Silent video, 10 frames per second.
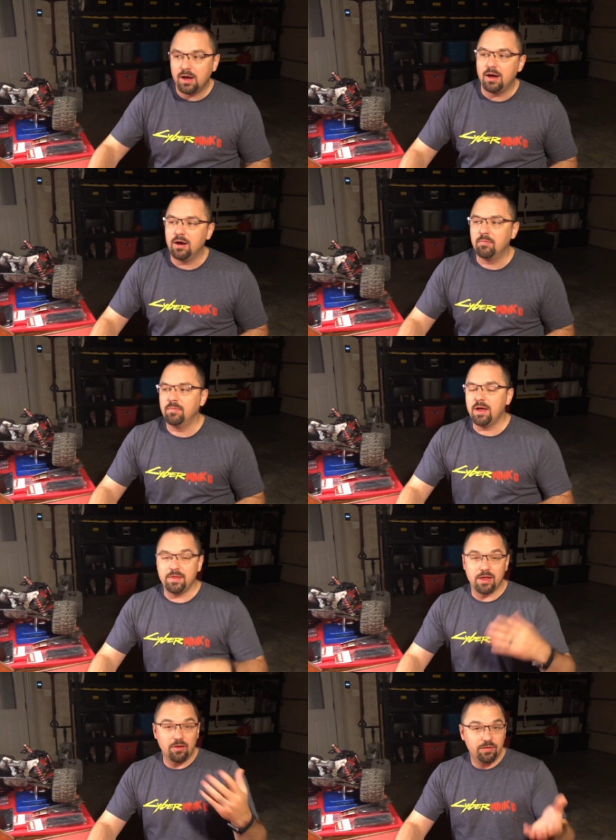Um, and
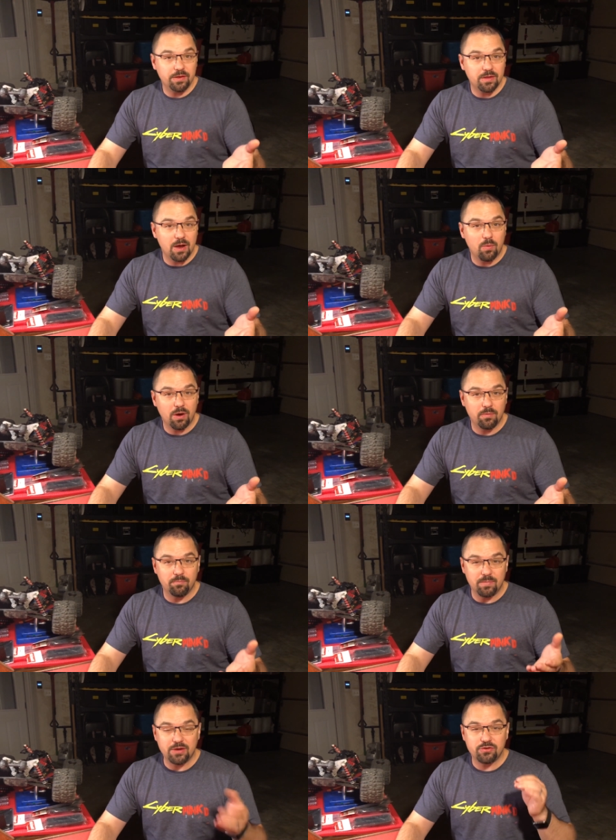the other thing that I want
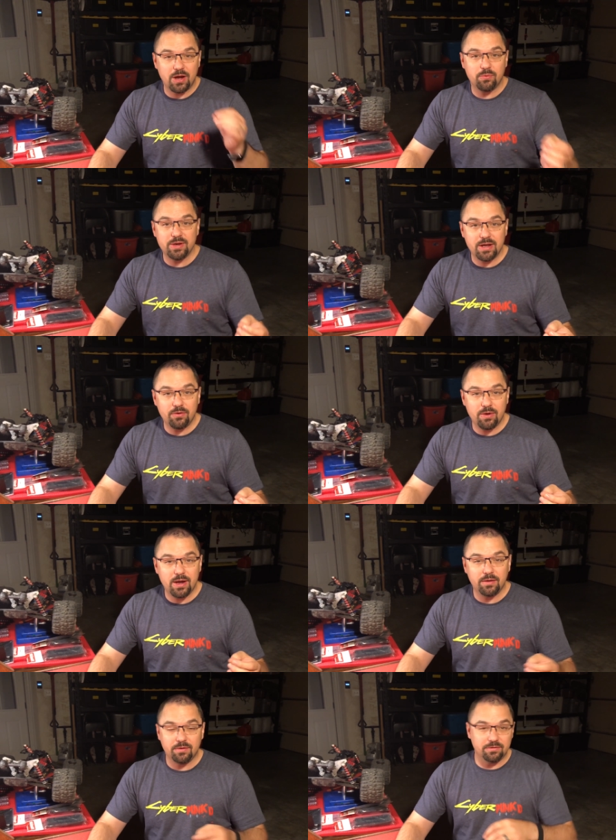to make sure I
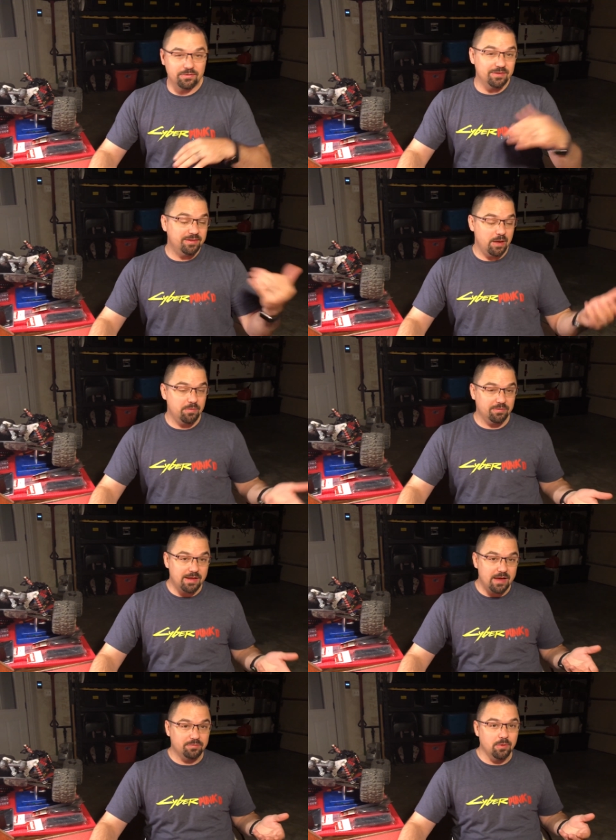reiterate, and this is the same as
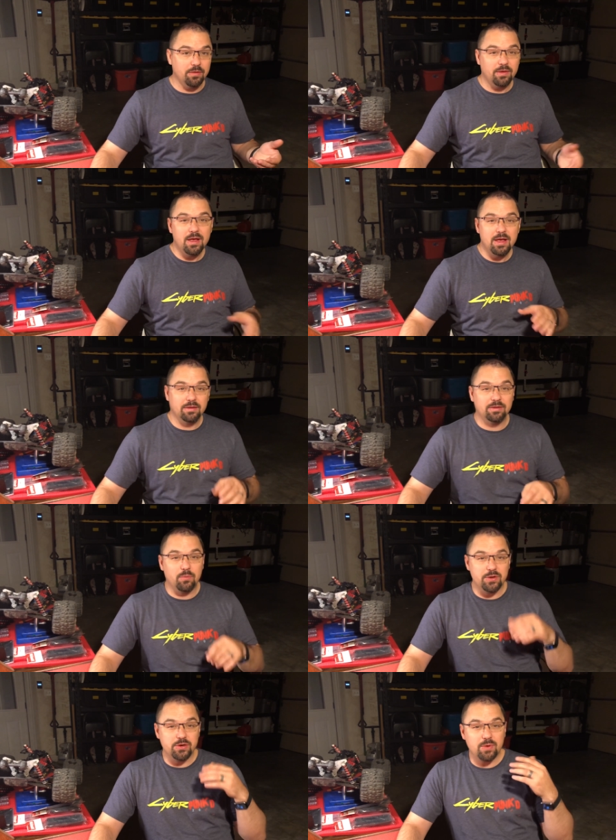last month, is that
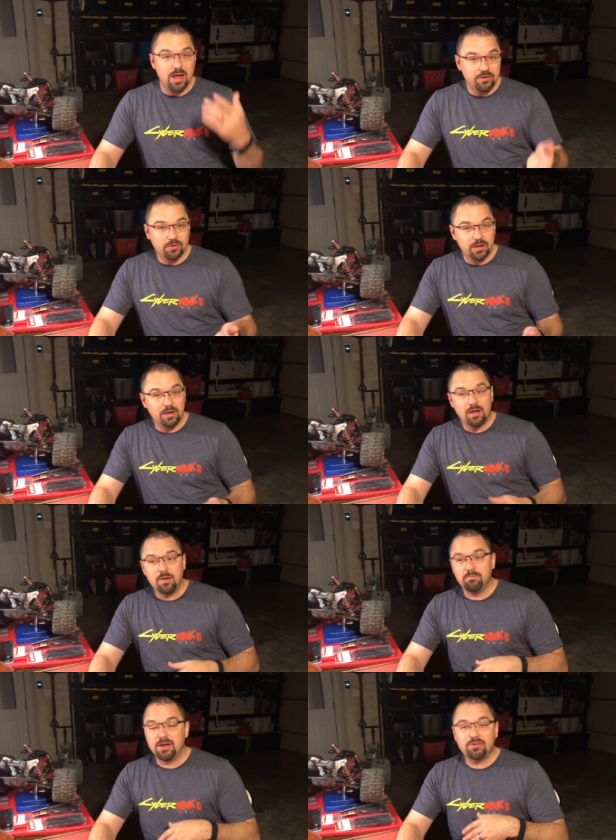when you enter it,
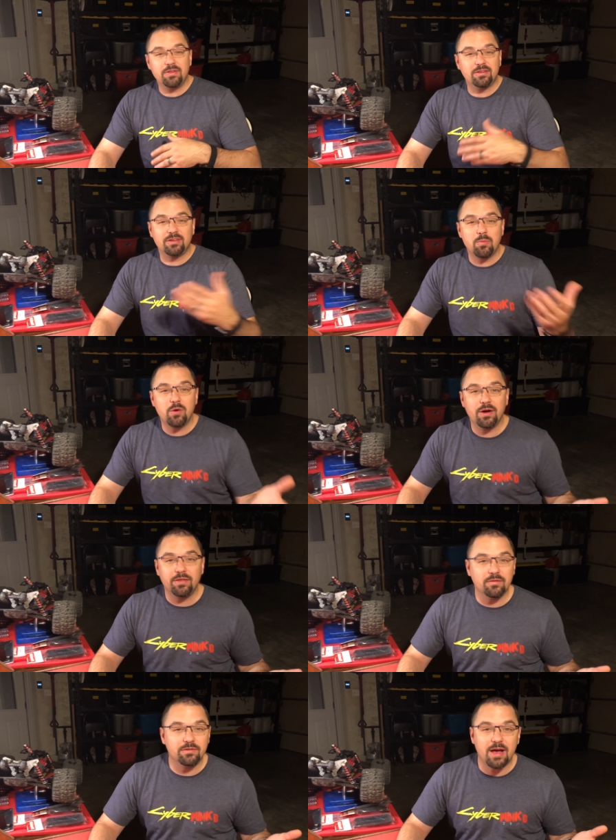make sure that somewhere in
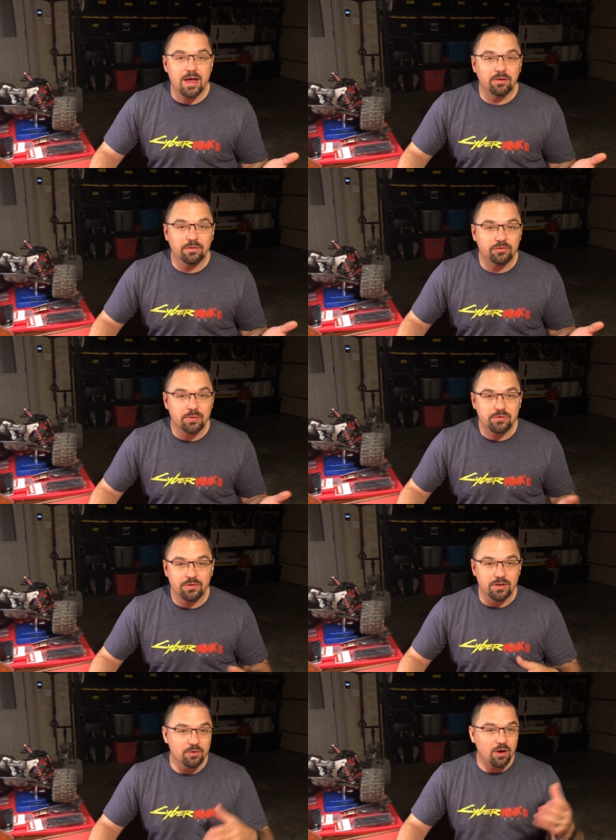the title description
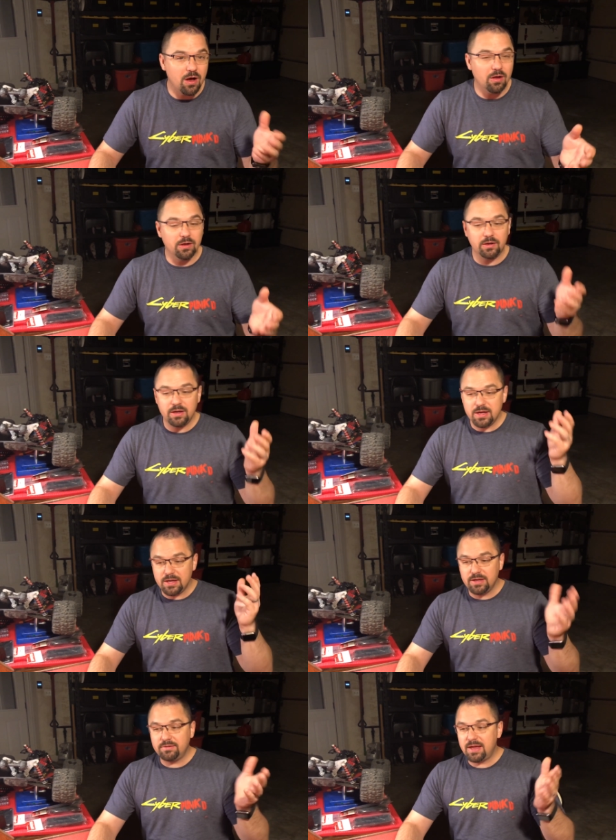that you call it
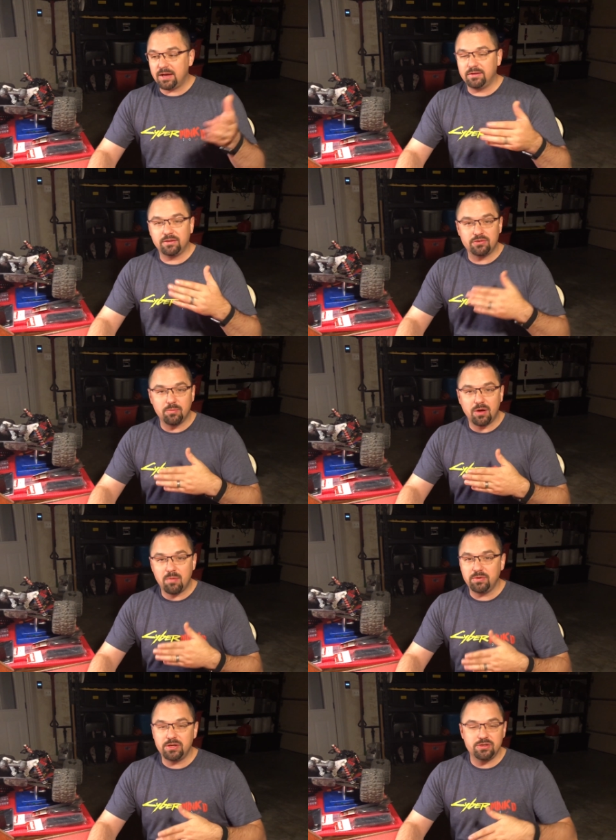East Tactics Jump
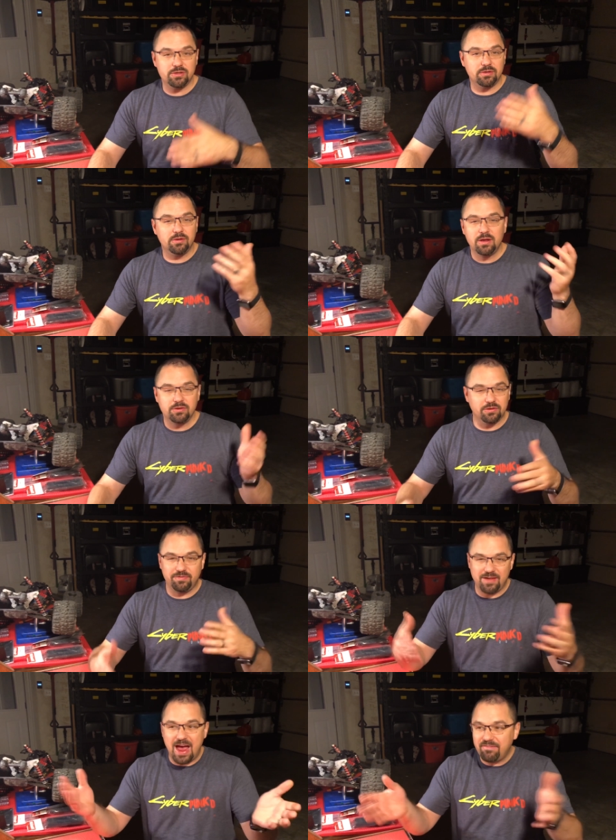Competition,
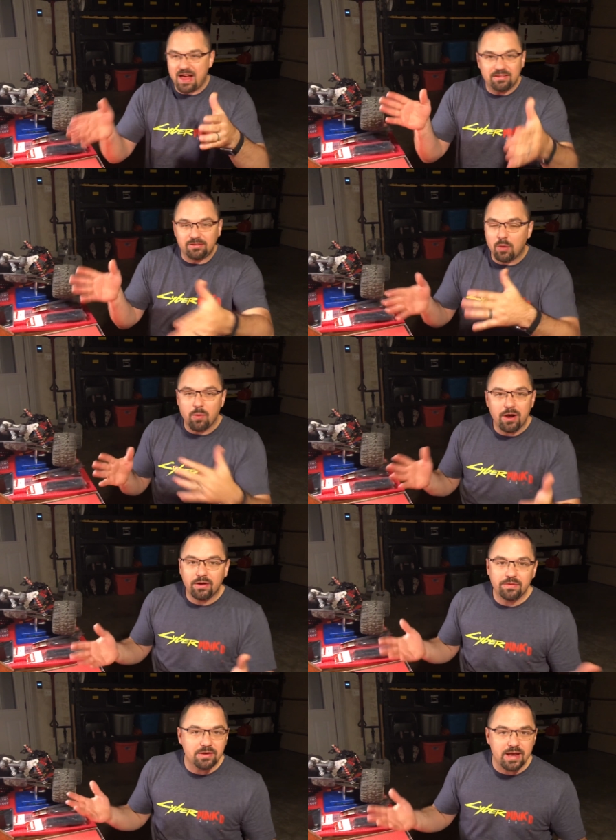just have that somewhere
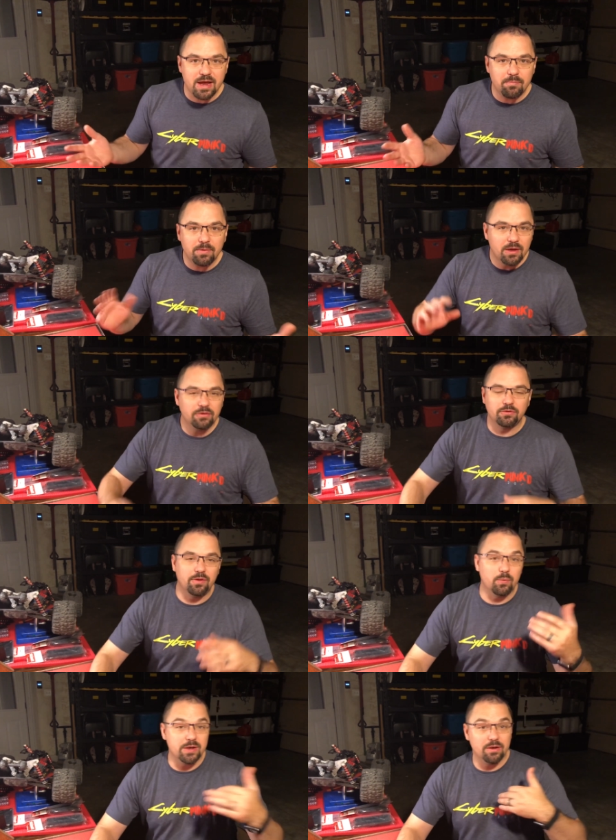in the name so
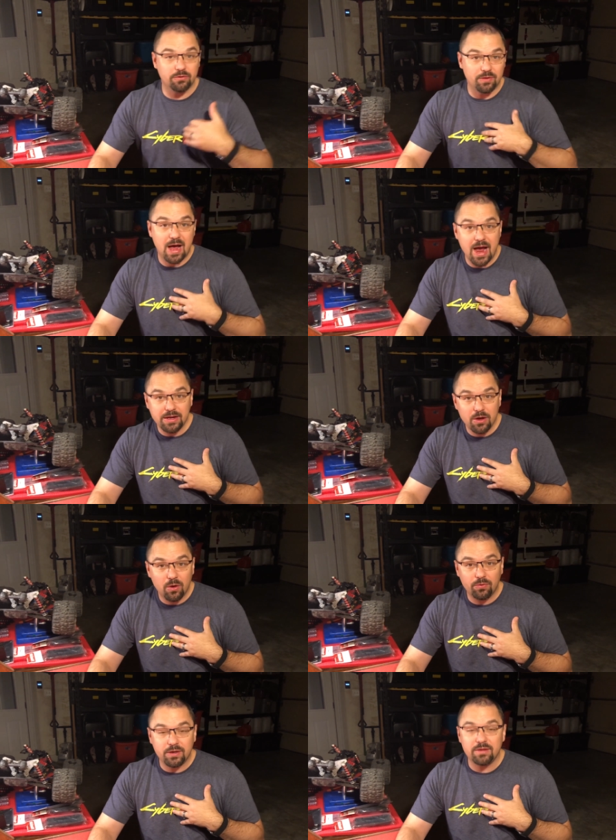that we so that I
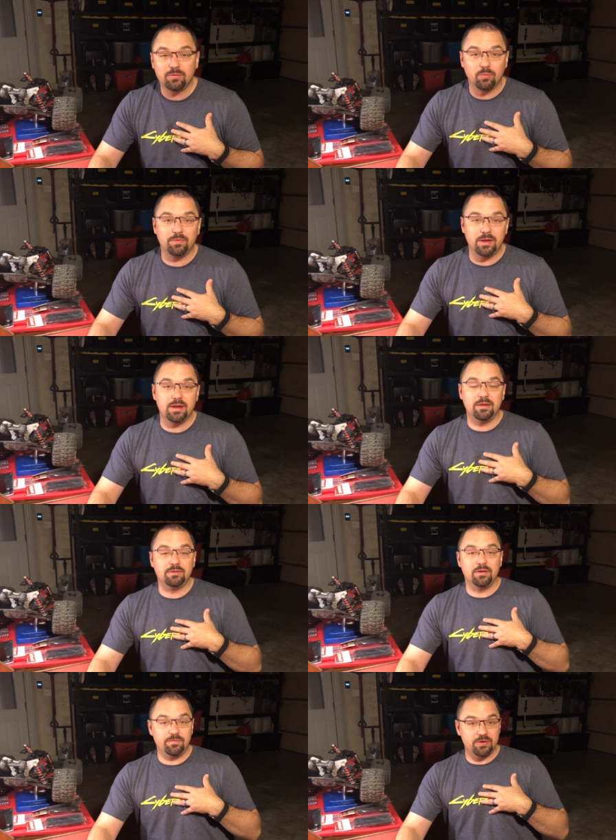know that it's that it is
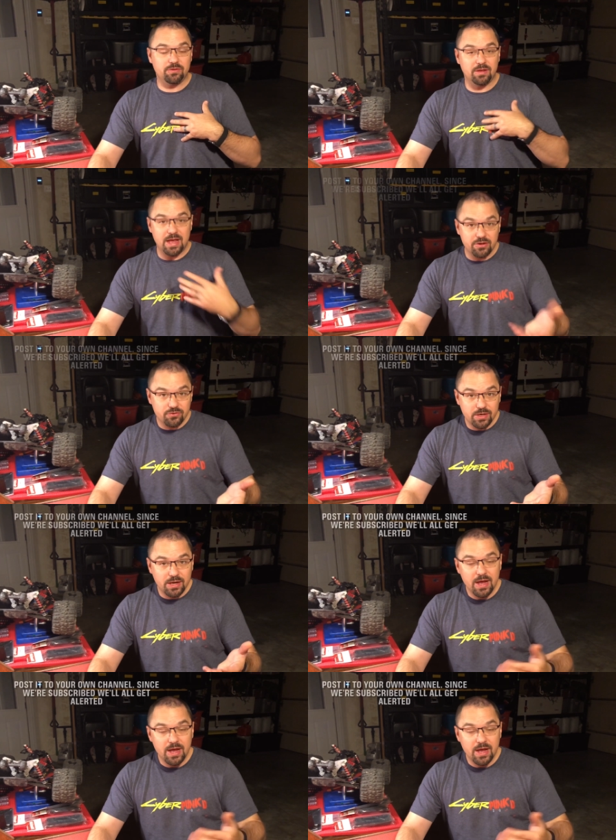an official entry,